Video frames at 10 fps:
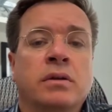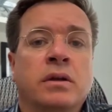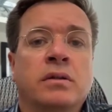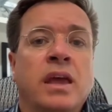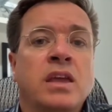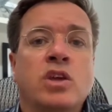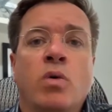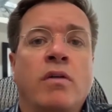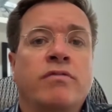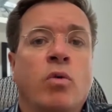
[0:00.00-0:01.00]
take you
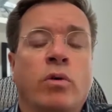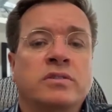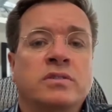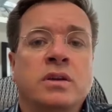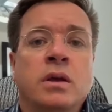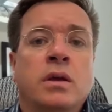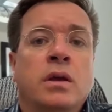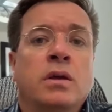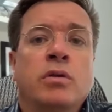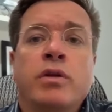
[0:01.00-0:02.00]
off course.
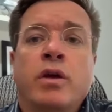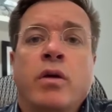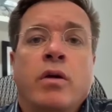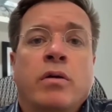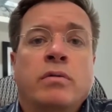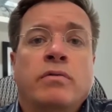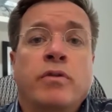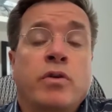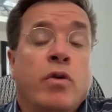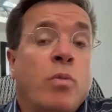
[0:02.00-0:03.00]
You're there for
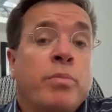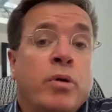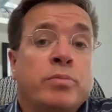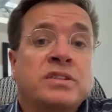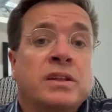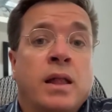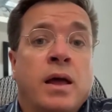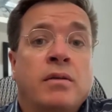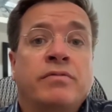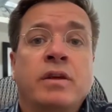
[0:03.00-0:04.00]
your own purpose in
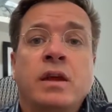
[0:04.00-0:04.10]
life.